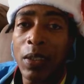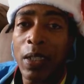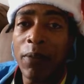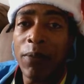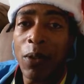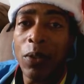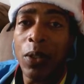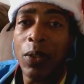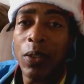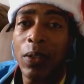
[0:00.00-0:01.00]
and I found
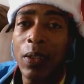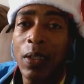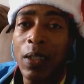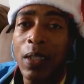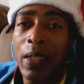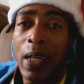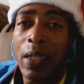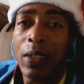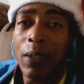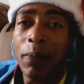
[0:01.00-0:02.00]
out
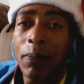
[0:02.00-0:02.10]
that